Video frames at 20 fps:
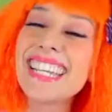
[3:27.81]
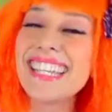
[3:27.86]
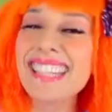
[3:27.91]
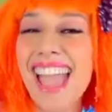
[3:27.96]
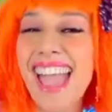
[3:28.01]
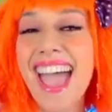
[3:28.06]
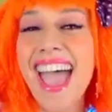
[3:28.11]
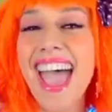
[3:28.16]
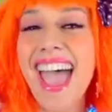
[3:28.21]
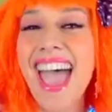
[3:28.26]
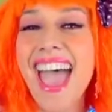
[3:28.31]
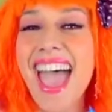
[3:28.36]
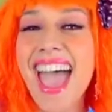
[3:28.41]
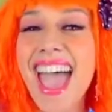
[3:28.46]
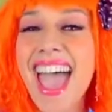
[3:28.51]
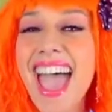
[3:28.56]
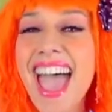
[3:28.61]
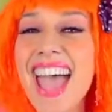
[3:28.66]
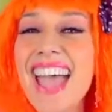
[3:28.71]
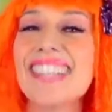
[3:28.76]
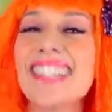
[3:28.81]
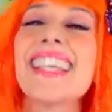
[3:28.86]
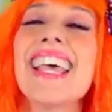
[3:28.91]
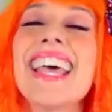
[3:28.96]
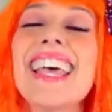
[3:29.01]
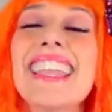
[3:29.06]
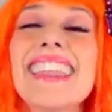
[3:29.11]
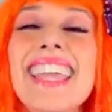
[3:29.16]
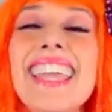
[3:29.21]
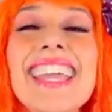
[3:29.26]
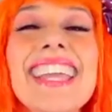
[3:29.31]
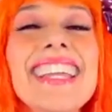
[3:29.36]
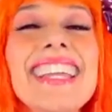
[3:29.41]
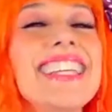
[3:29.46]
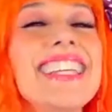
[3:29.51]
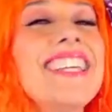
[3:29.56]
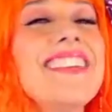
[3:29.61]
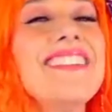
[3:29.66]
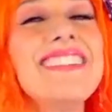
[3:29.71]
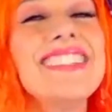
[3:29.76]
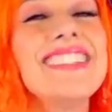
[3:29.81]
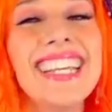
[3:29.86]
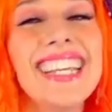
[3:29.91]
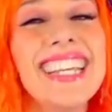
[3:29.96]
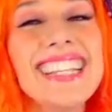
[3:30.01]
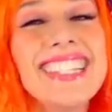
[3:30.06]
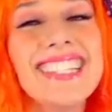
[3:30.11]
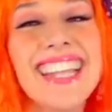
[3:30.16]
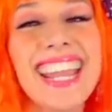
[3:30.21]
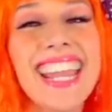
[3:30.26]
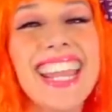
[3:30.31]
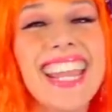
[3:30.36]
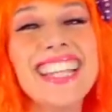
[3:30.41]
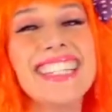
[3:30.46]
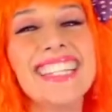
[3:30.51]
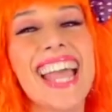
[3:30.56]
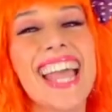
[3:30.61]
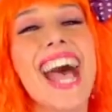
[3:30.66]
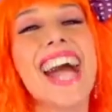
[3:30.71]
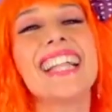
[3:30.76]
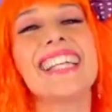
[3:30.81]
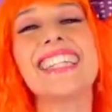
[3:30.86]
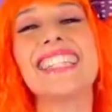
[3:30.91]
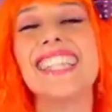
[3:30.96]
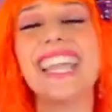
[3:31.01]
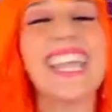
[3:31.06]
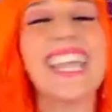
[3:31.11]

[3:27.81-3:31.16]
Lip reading: Yes! Thank you, DJ Dallas,